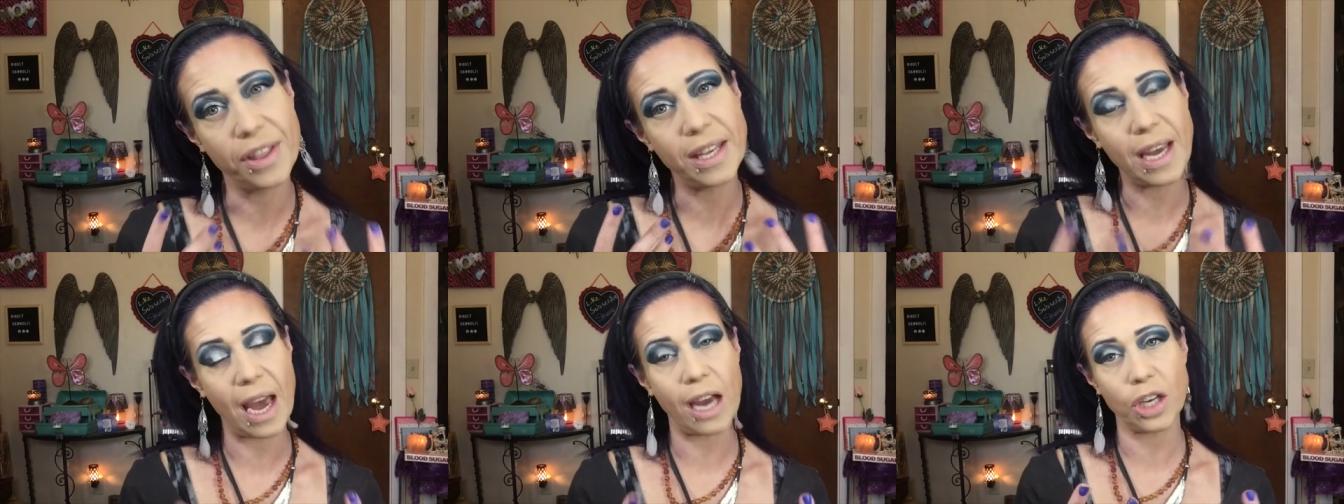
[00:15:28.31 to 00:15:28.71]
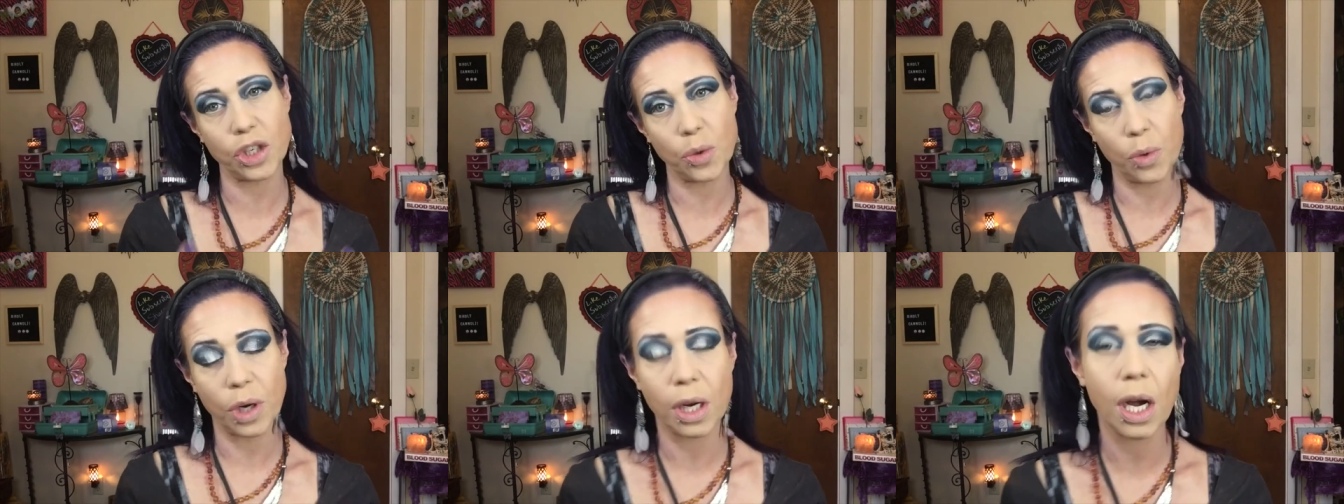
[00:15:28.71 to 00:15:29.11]
the
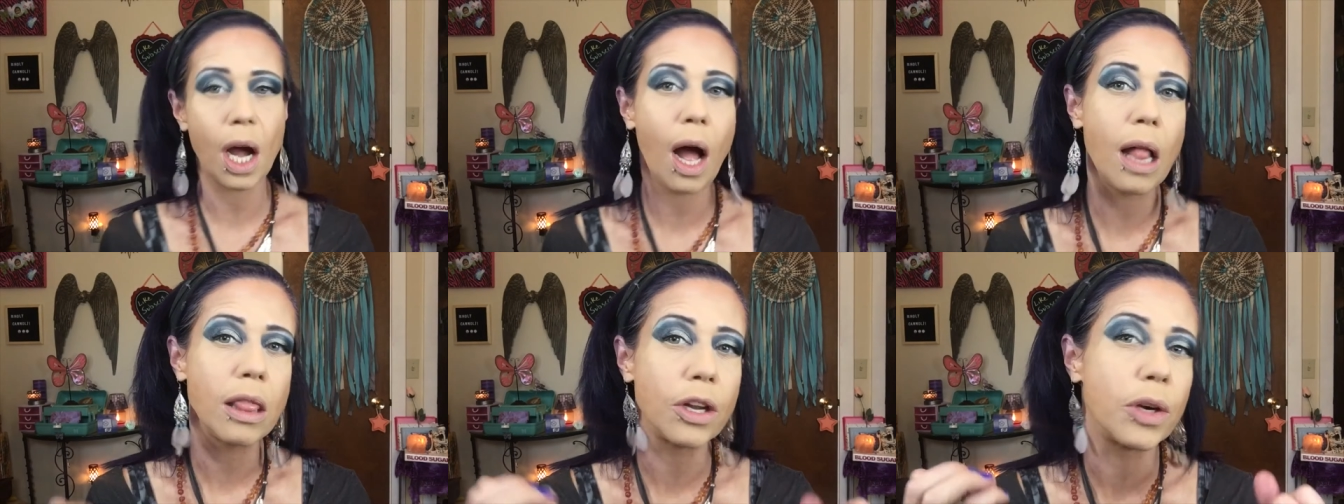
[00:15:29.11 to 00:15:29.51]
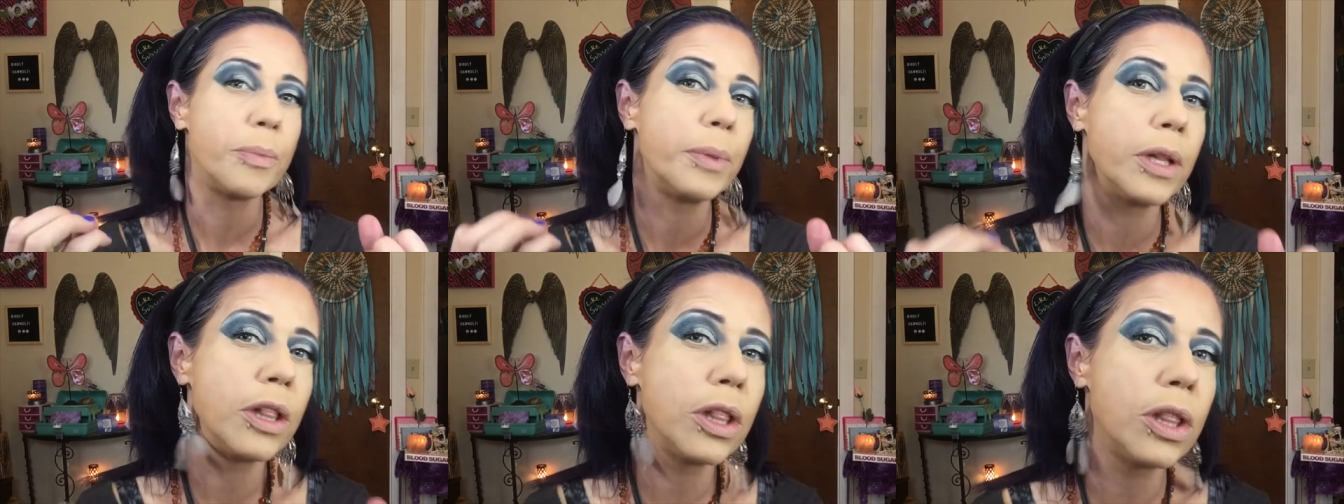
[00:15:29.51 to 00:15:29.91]
actual color,
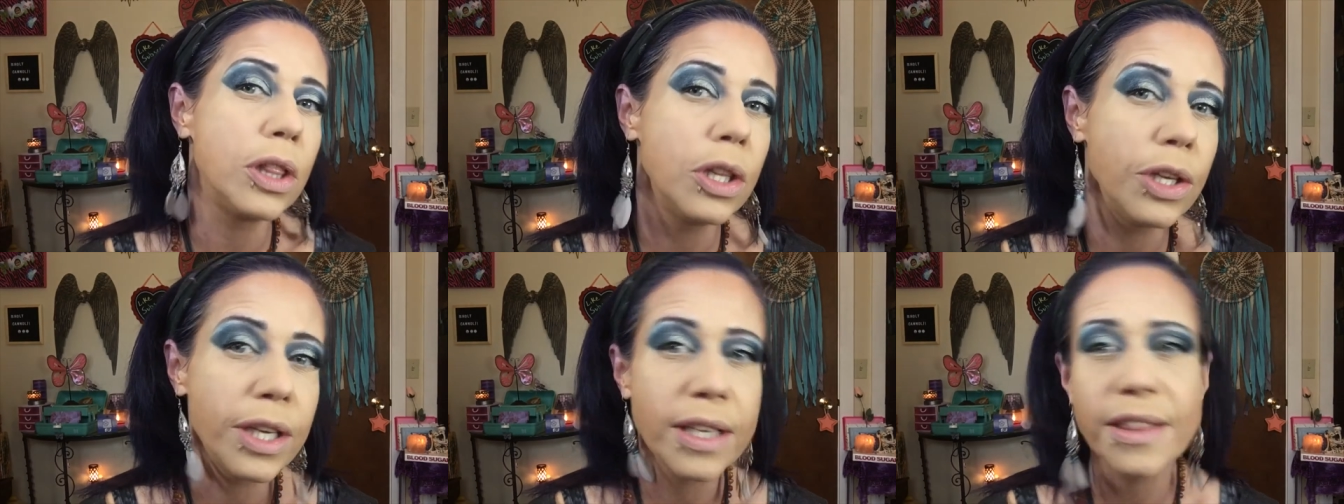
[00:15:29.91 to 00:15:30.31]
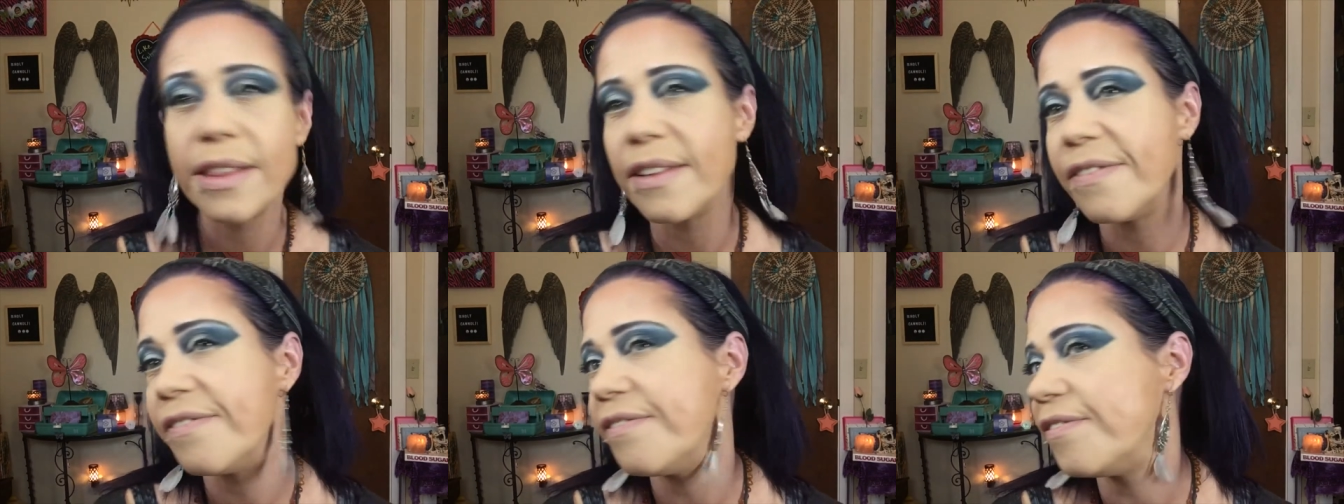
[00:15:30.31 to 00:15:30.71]
but look at
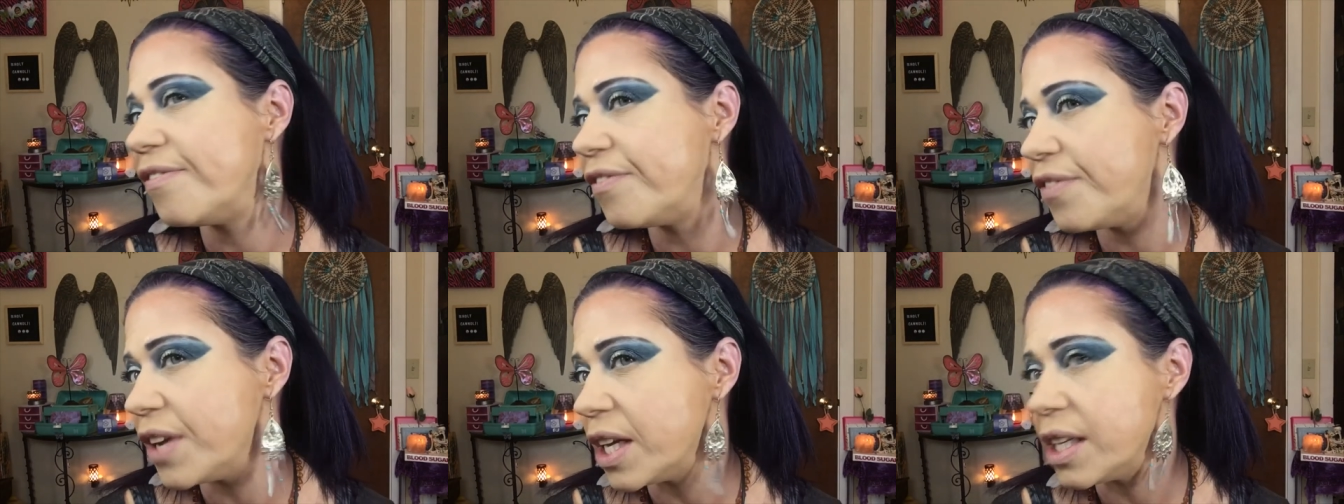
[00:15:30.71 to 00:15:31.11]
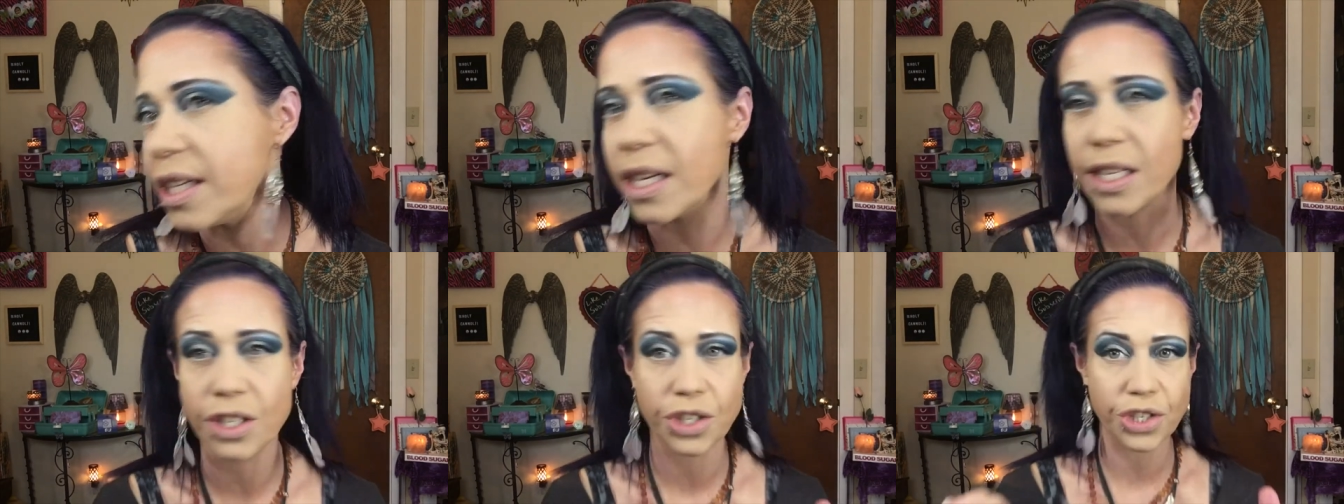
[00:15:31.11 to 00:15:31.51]
the
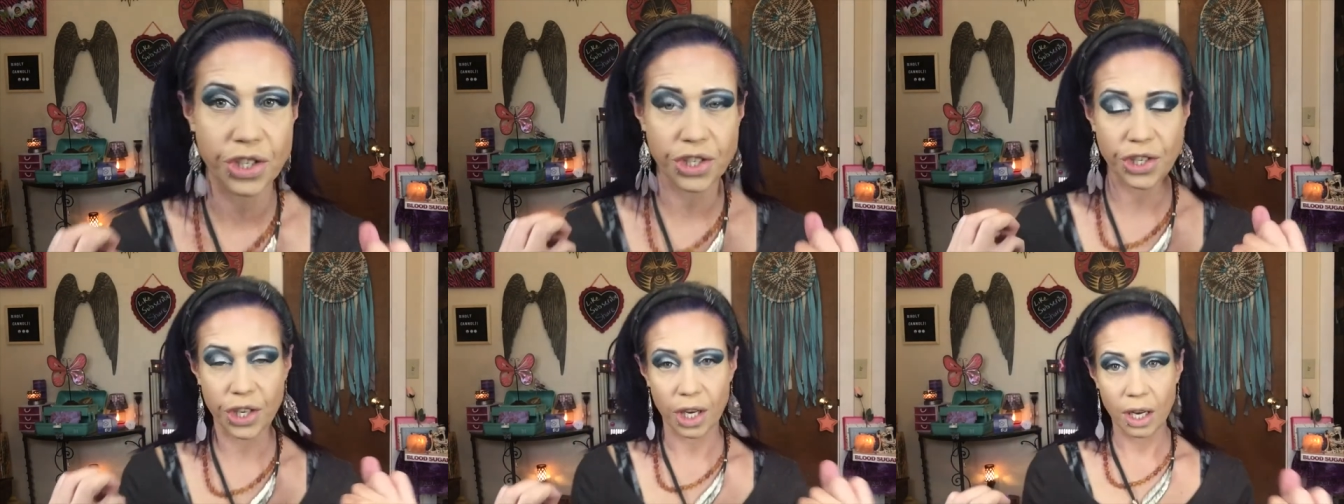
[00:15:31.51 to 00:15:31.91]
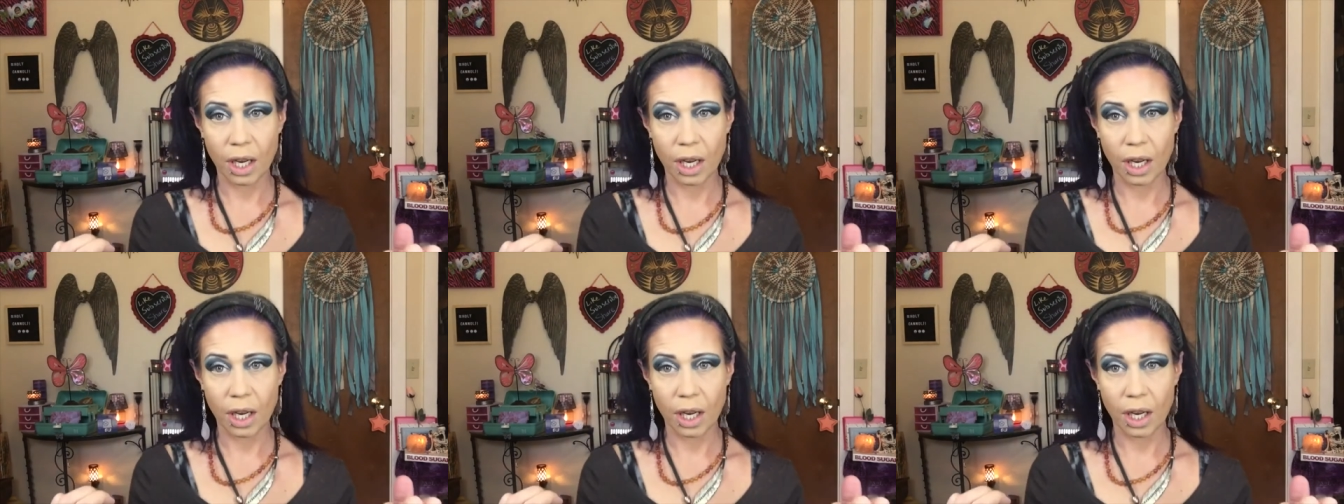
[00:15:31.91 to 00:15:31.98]
finish.